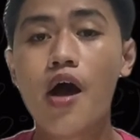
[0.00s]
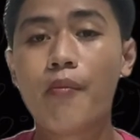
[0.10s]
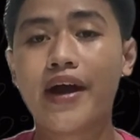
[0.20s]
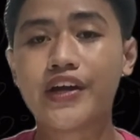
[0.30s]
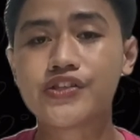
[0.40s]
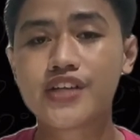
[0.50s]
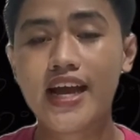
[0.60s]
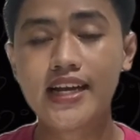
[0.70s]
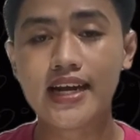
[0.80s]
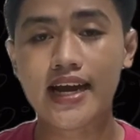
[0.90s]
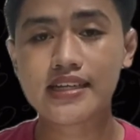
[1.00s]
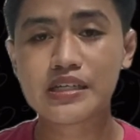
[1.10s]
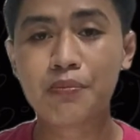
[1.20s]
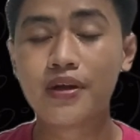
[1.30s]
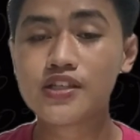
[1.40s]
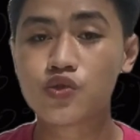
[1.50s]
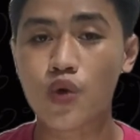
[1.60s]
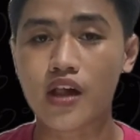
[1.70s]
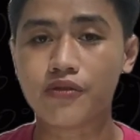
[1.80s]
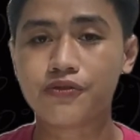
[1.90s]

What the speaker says: minus 8x plus 12.